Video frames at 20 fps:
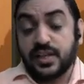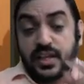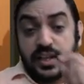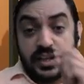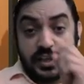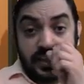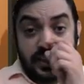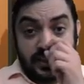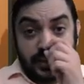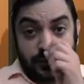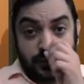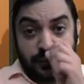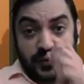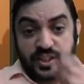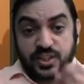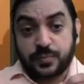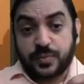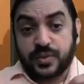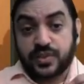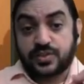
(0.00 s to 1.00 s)
He is the
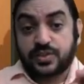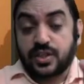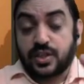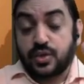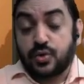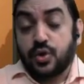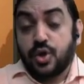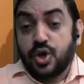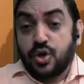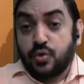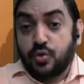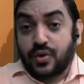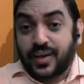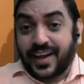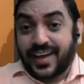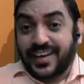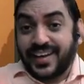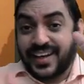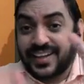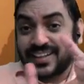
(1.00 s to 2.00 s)
first person who
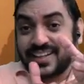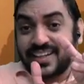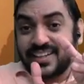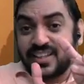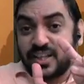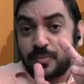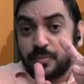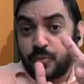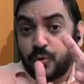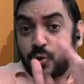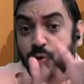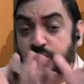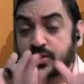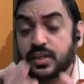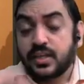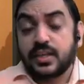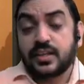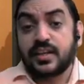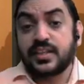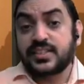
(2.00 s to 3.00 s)
connected the both
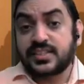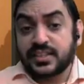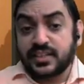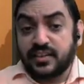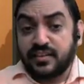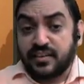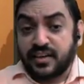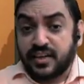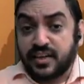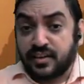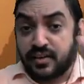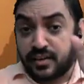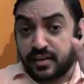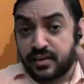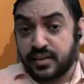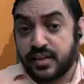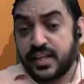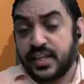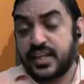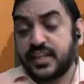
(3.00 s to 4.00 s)
risk and
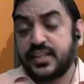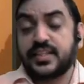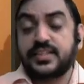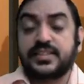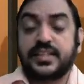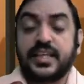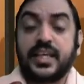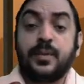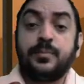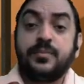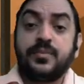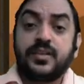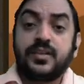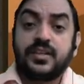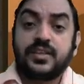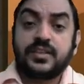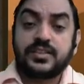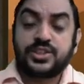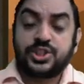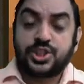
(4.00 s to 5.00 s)
return in the same
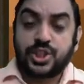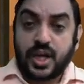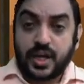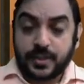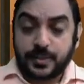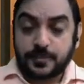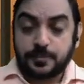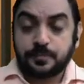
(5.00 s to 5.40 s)
chart.